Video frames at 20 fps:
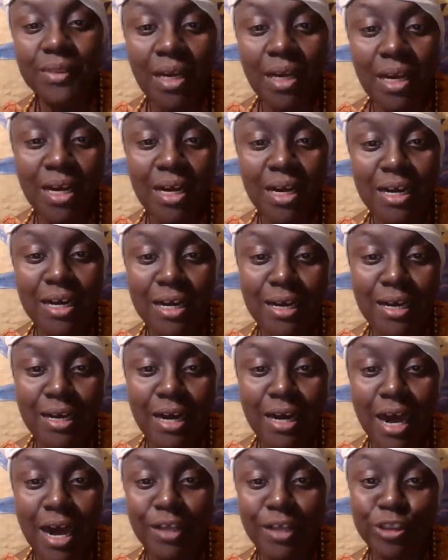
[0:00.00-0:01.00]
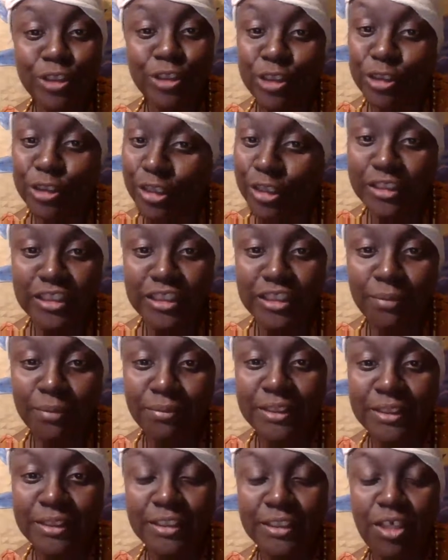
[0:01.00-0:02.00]
other goods and
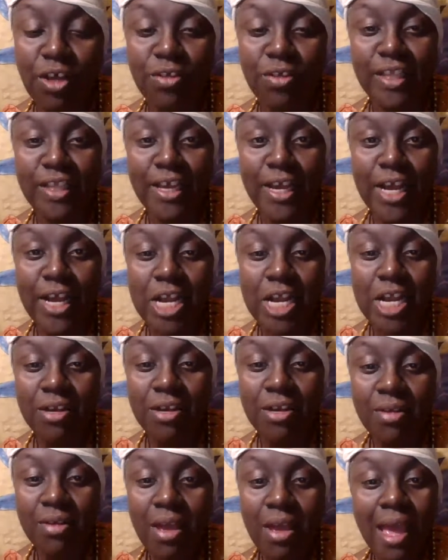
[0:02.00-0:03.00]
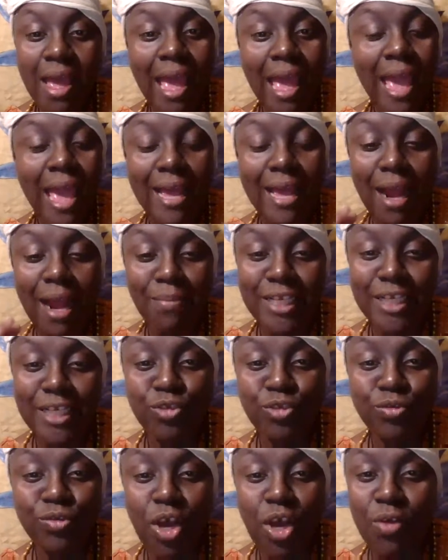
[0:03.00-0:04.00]
services on there. And I'm going to let
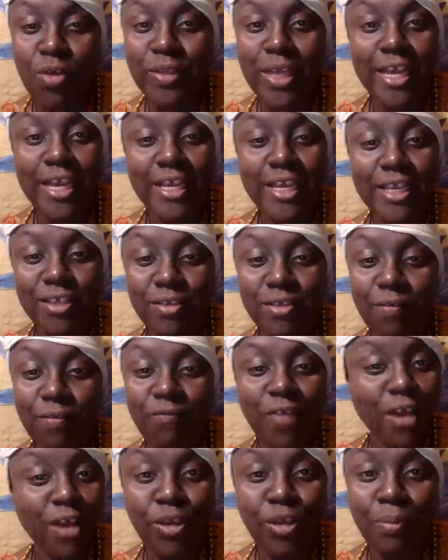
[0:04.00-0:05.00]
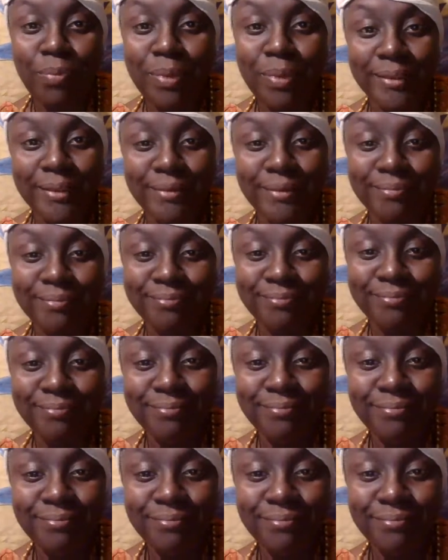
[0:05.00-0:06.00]
you know that follow your beat,
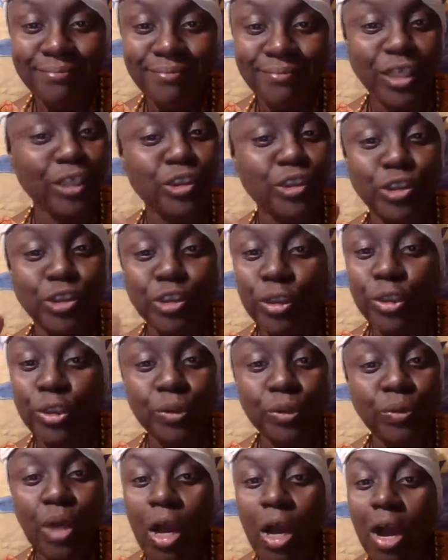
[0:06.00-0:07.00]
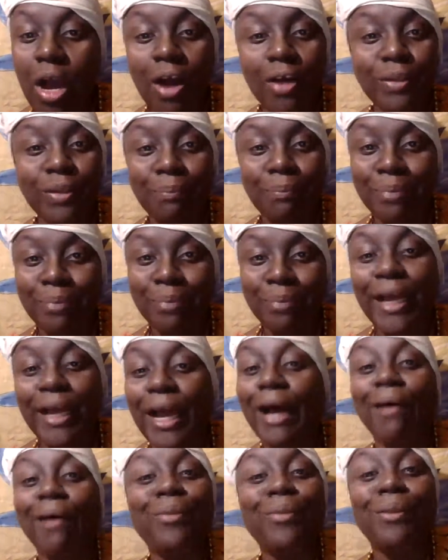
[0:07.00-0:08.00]
because you are the beat
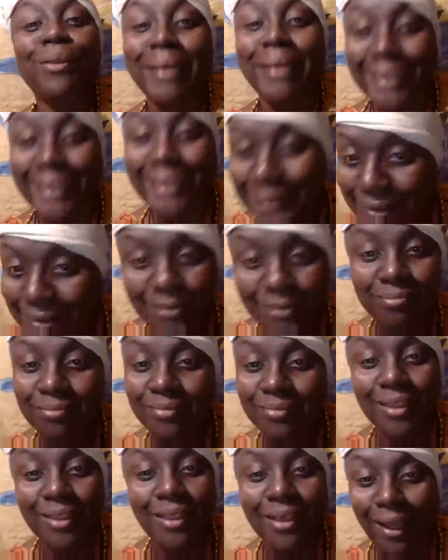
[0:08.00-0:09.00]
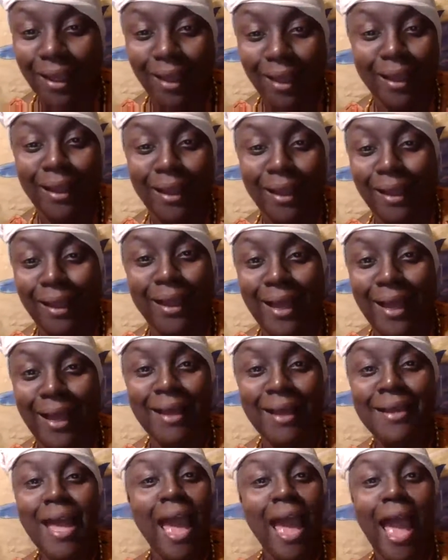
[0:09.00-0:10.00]
of the beats.
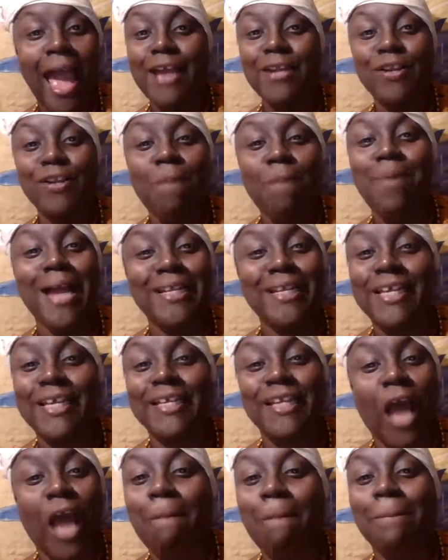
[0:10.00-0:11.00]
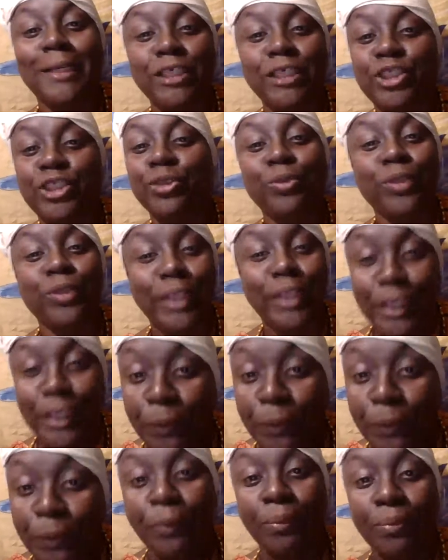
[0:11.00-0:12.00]
Ain't nobody can outbeat you than
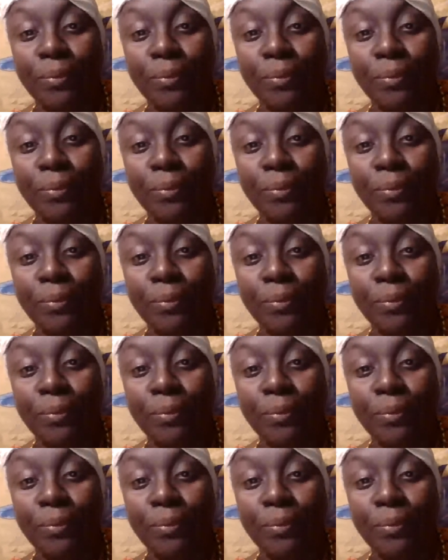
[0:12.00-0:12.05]
you.